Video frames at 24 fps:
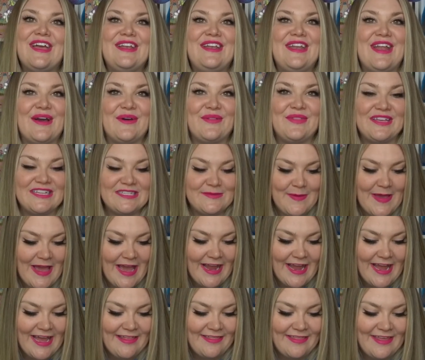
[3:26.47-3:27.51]
Now this
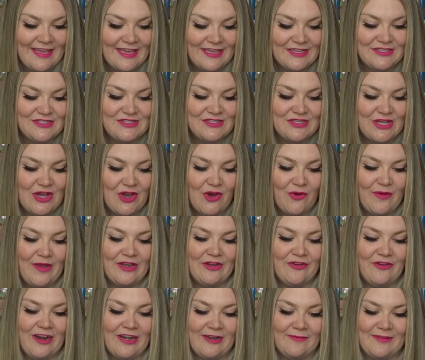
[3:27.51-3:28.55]
bag I think is so
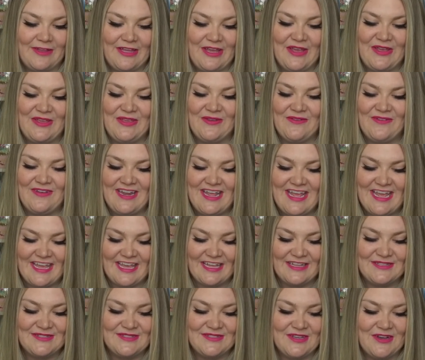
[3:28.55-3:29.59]
incredibly unique
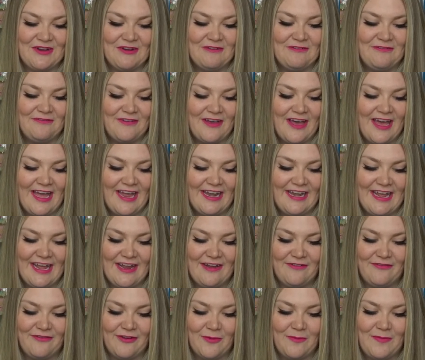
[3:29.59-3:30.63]
and so fun,
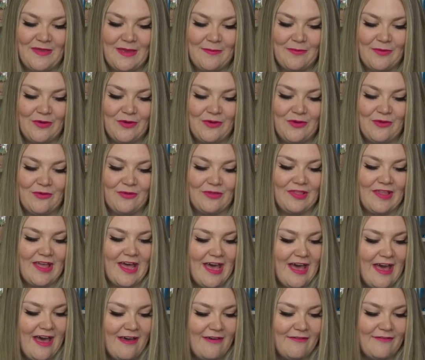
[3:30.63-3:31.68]
and for people who
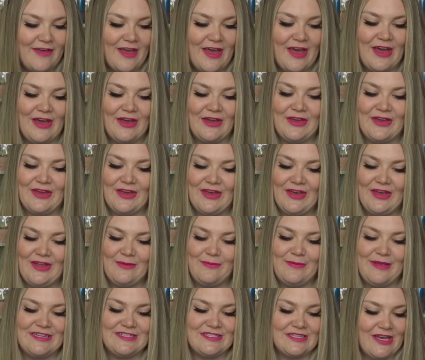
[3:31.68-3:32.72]
love a
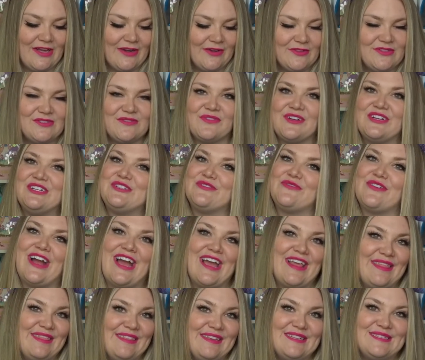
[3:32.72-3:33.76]
good McDonald's french
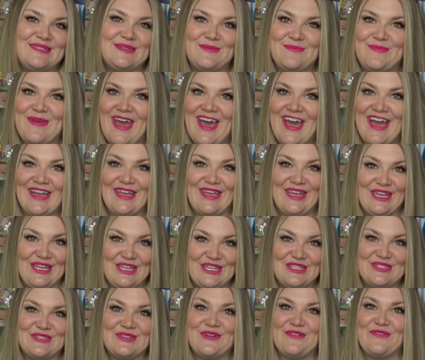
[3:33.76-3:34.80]
fry, this bag
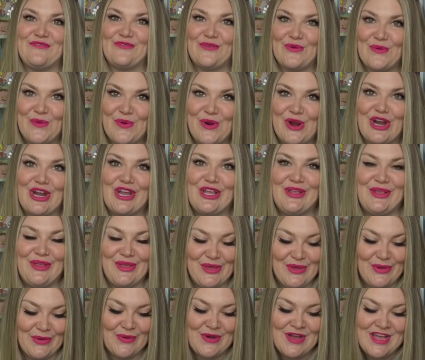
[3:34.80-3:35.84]
is for
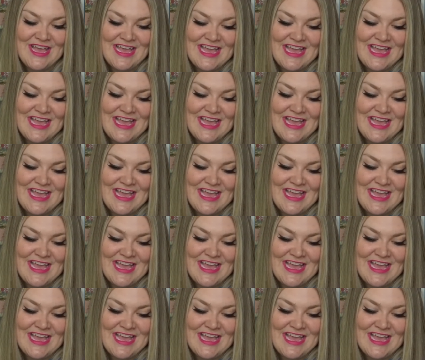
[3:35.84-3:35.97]
you.